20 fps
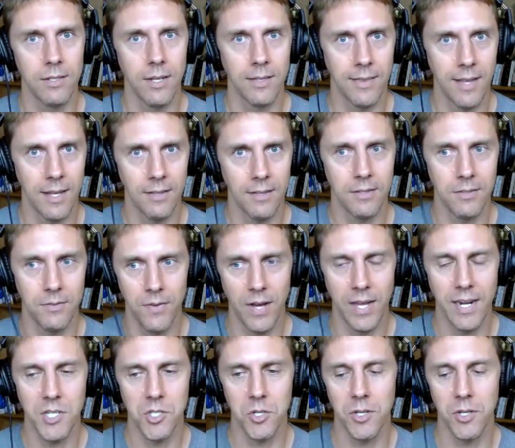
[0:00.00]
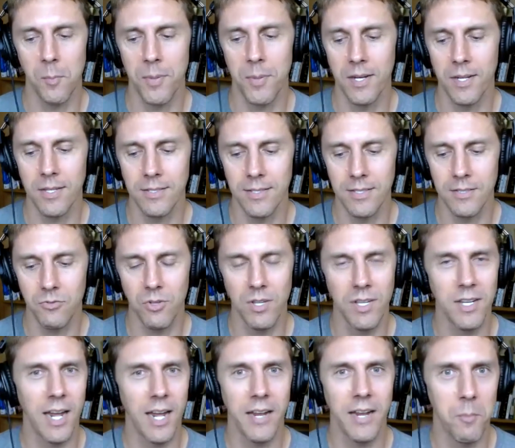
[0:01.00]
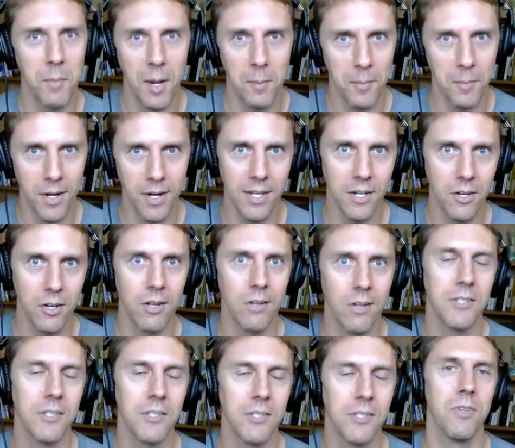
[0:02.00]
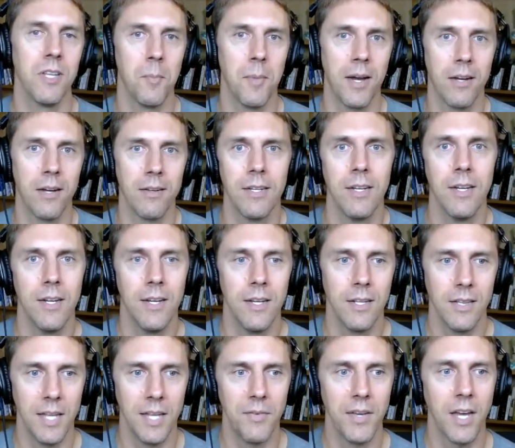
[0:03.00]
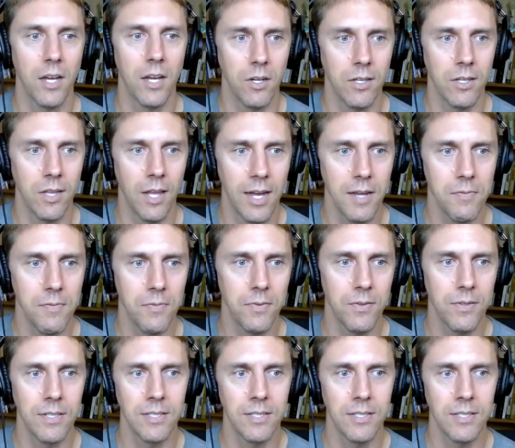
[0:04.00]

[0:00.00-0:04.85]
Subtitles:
Like that financial independence is really not even about money at all. It's really about living a good life.